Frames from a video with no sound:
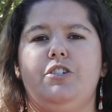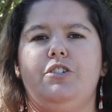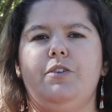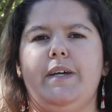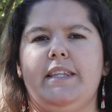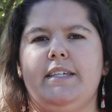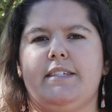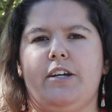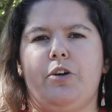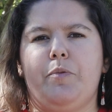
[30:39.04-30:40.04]
Doing these
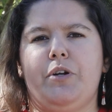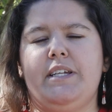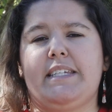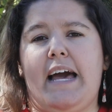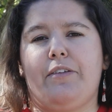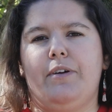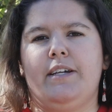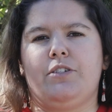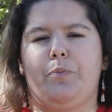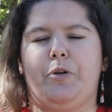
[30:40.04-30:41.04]
ceremonies,
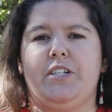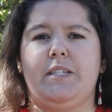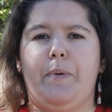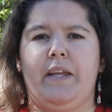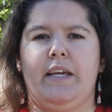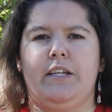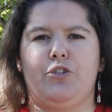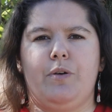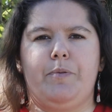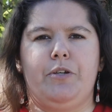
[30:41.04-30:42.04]
gatherings, or participating in
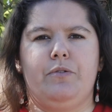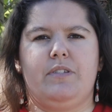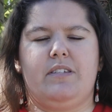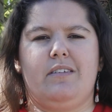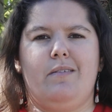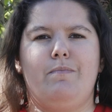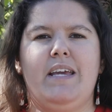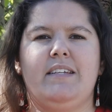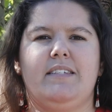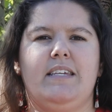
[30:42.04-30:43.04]
tributes
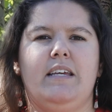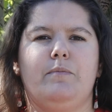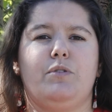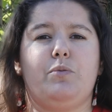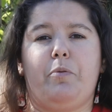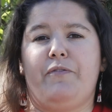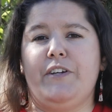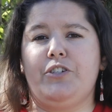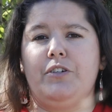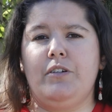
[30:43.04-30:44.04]
may seem
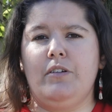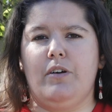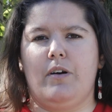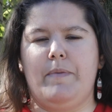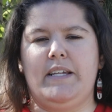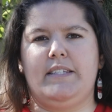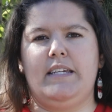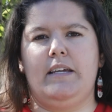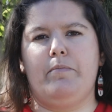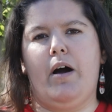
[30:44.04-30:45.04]
superficial or may
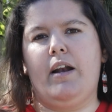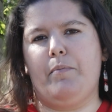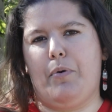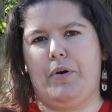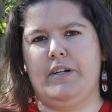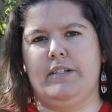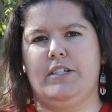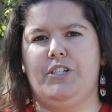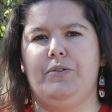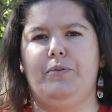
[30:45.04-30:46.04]
seem
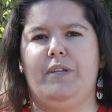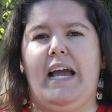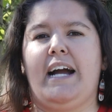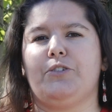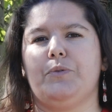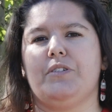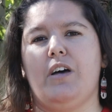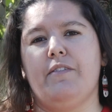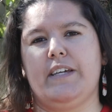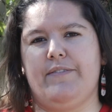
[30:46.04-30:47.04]
unimportant to the actual
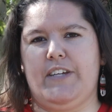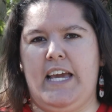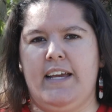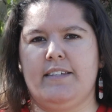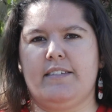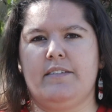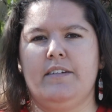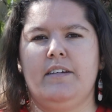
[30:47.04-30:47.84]
solving of a case.